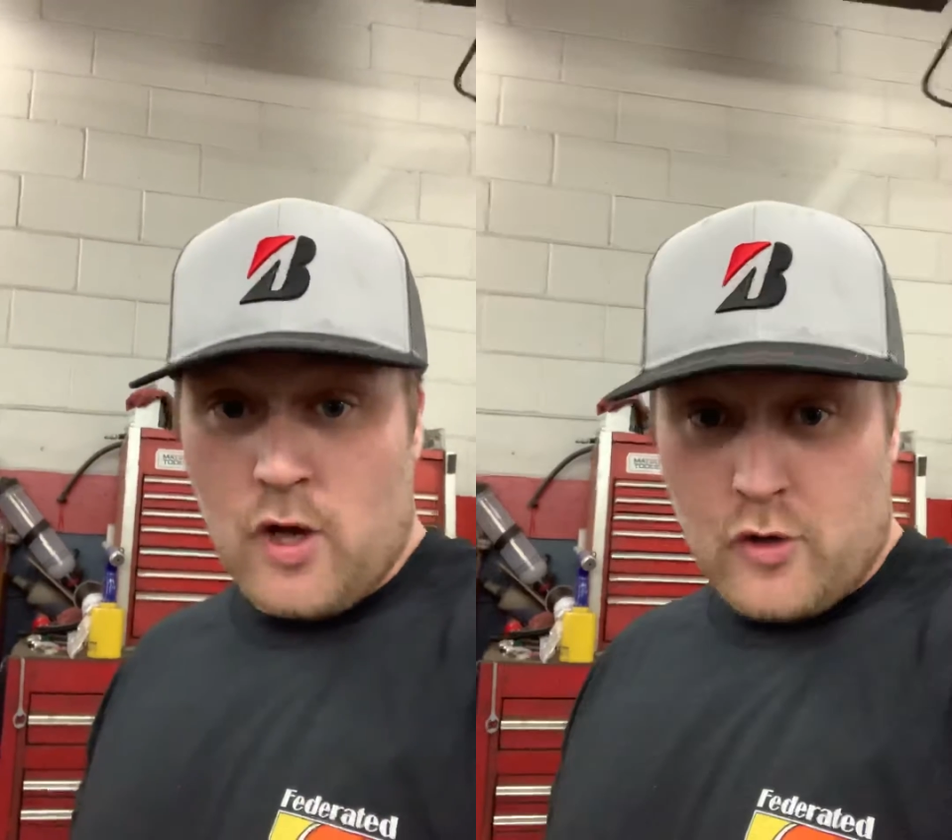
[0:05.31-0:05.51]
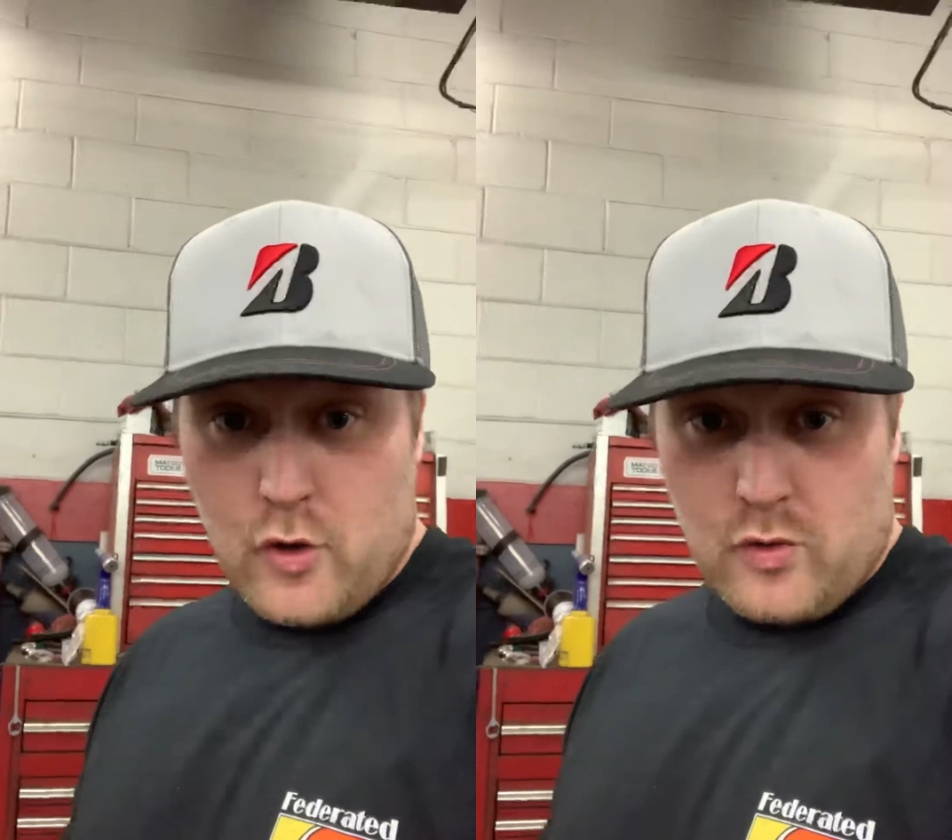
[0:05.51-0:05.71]

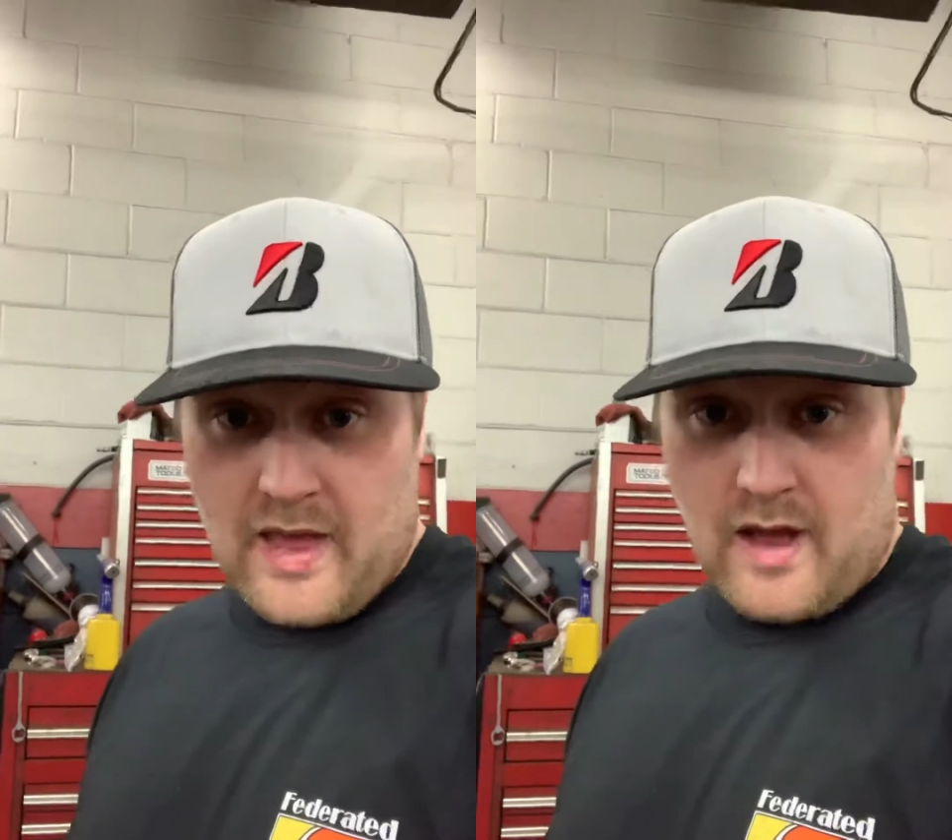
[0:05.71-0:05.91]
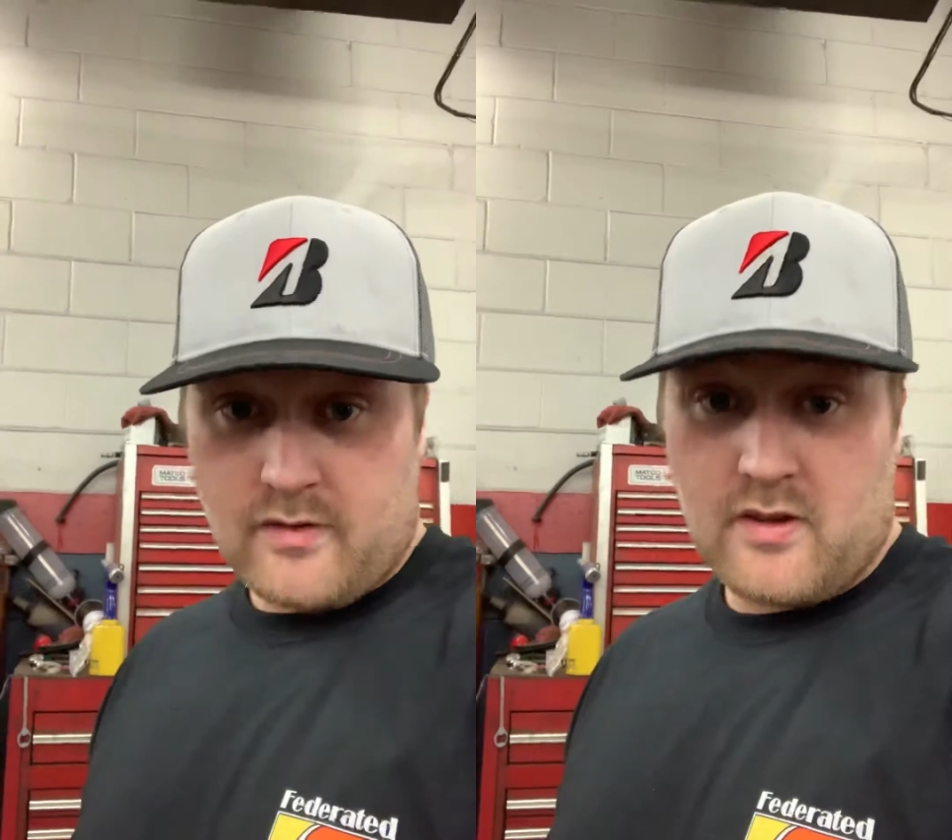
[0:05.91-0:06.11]

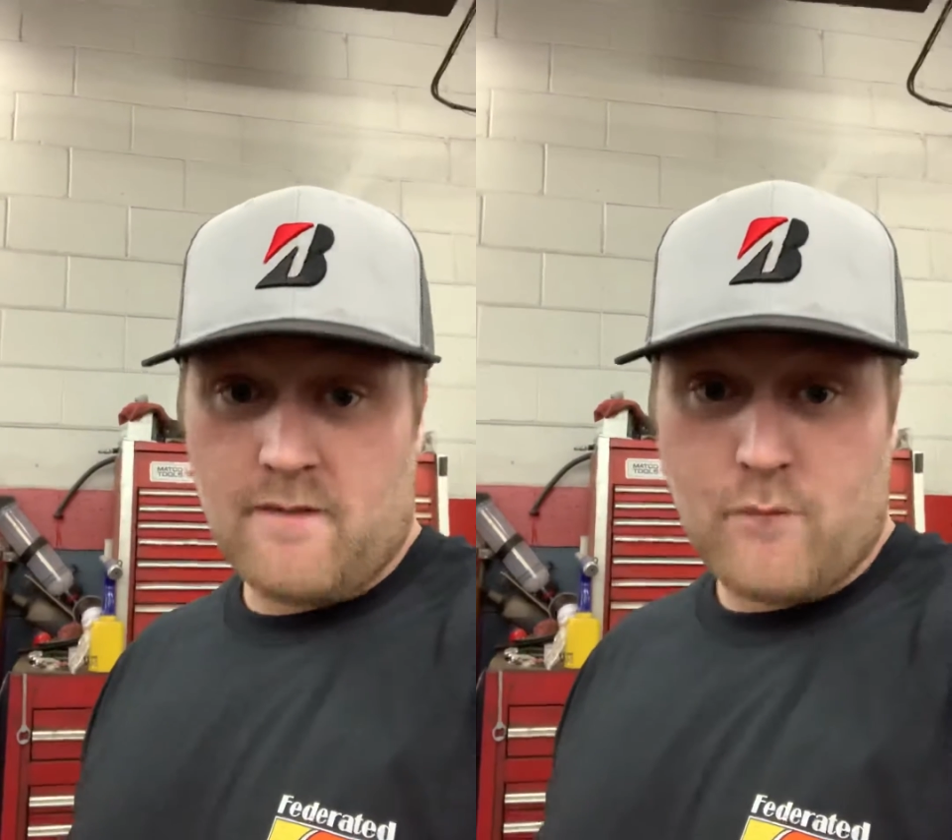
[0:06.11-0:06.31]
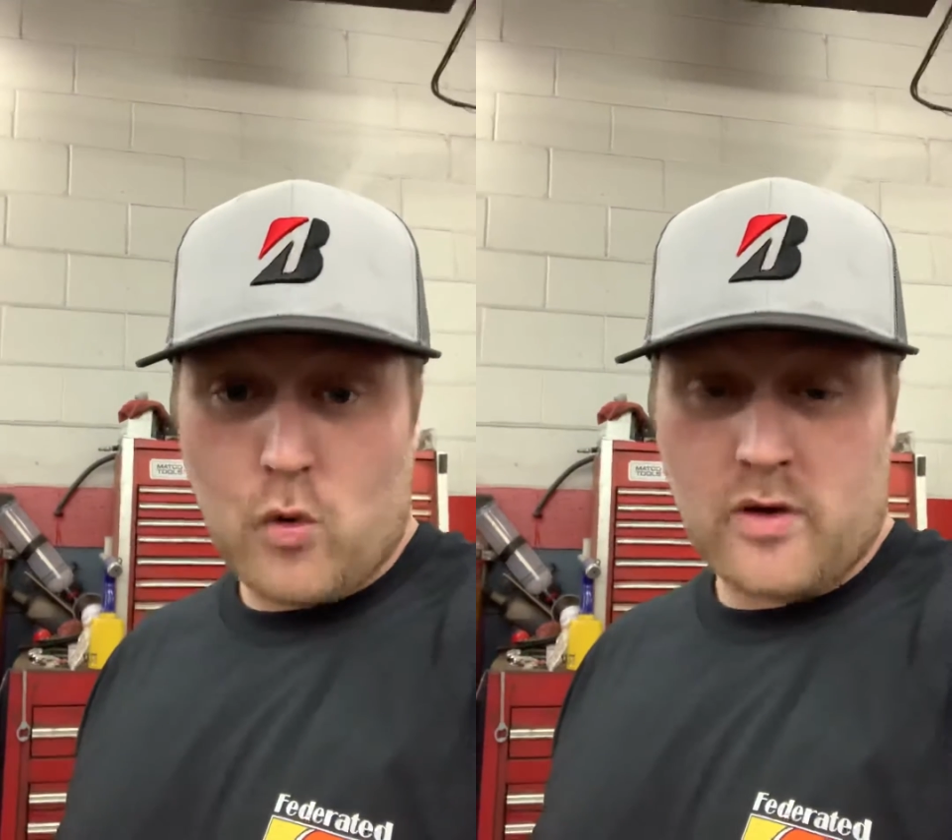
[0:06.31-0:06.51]

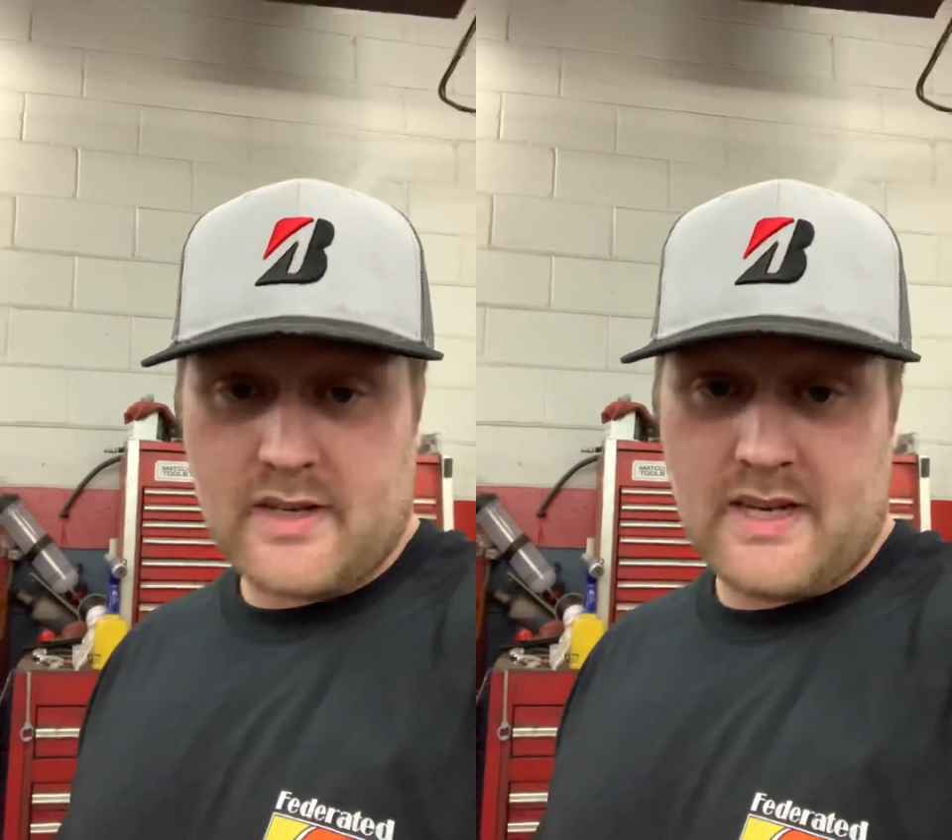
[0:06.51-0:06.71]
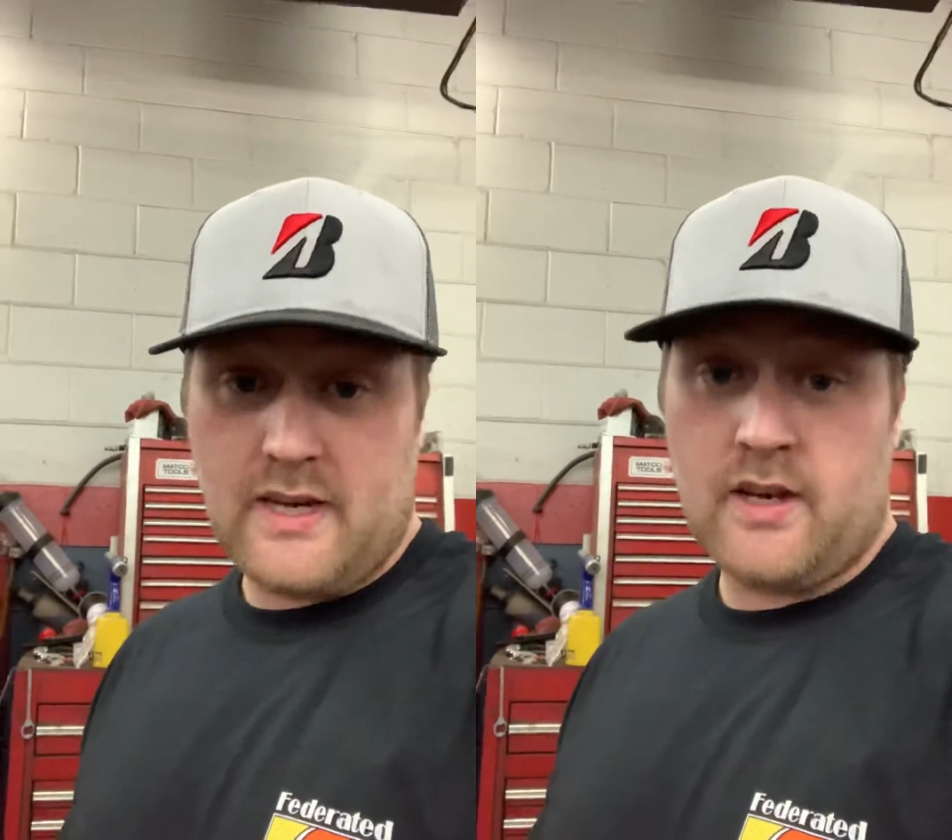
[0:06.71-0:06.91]

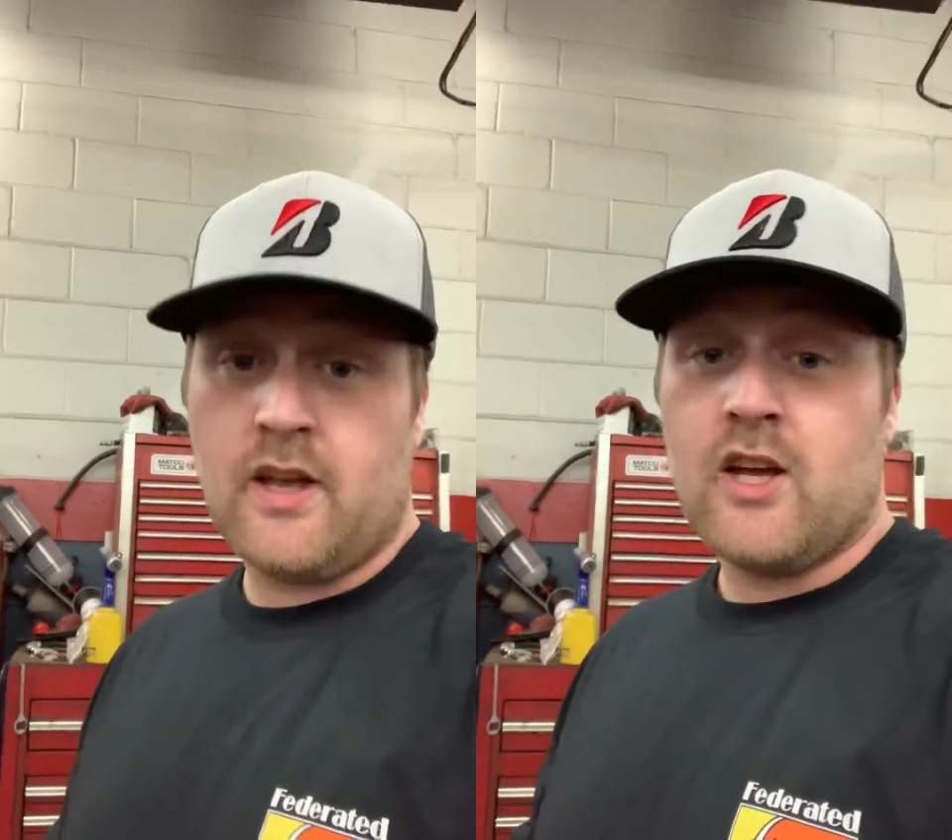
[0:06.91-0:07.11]
2014